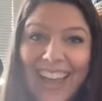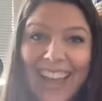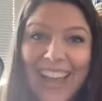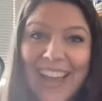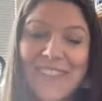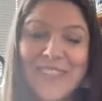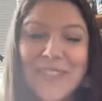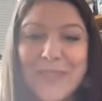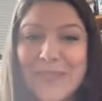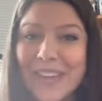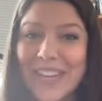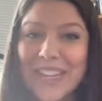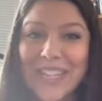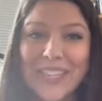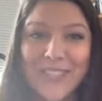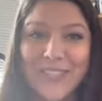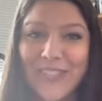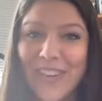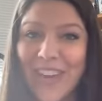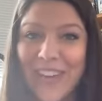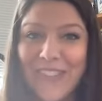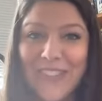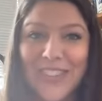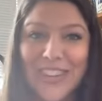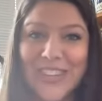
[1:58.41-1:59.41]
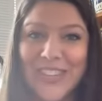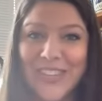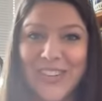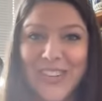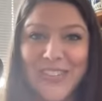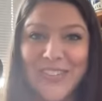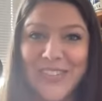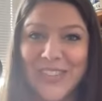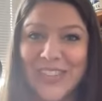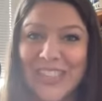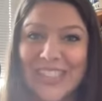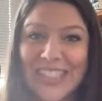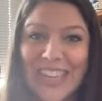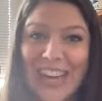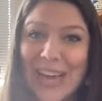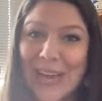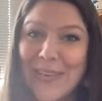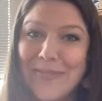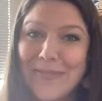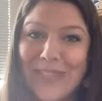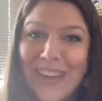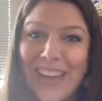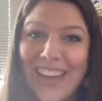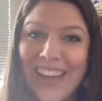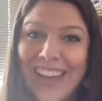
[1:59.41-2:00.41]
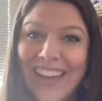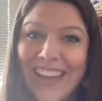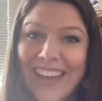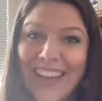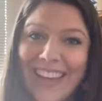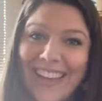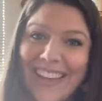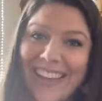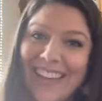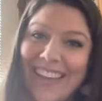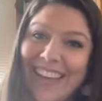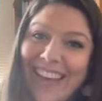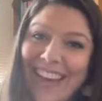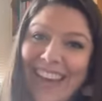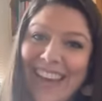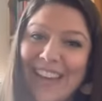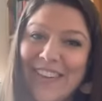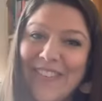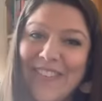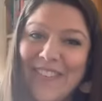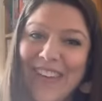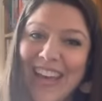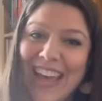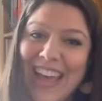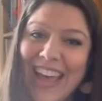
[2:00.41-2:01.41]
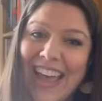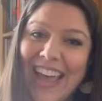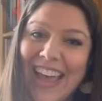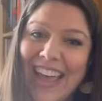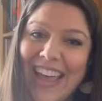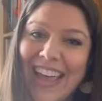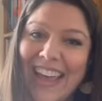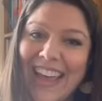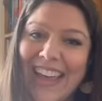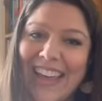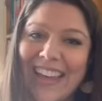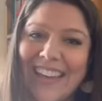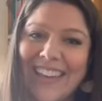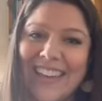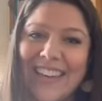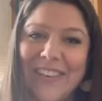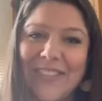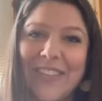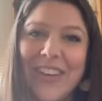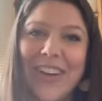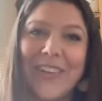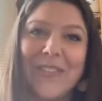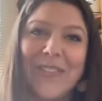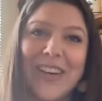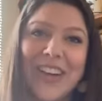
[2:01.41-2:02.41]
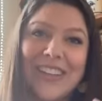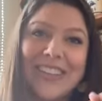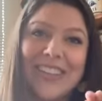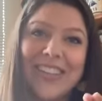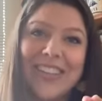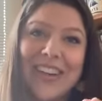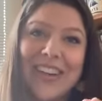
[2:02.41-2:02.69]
Everybody's favorite joyful topic. Can't wait. Now we're going to watch the